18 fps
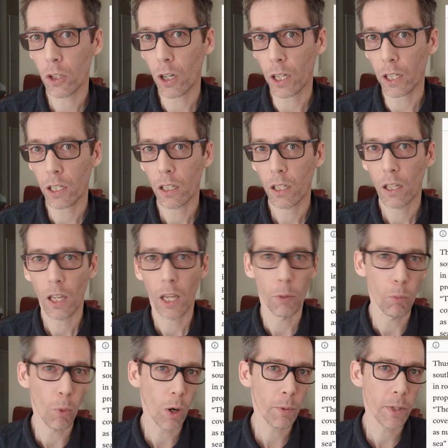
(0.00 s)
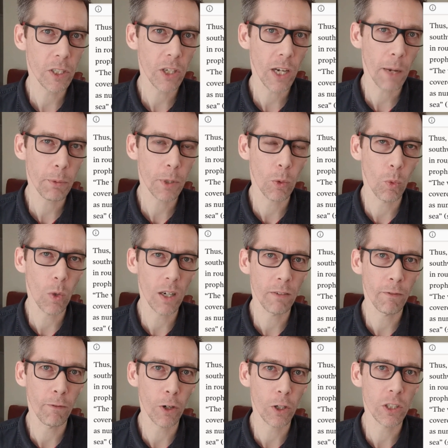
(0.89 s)
look, in Mormon chapter
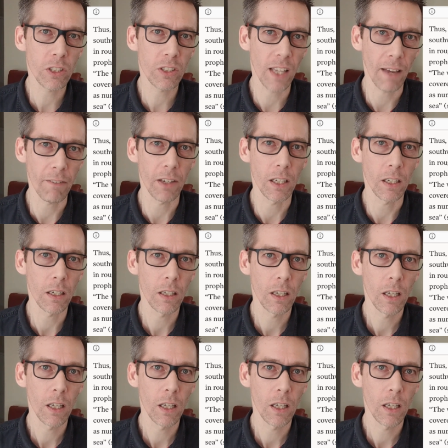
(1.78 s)
1 verse 7,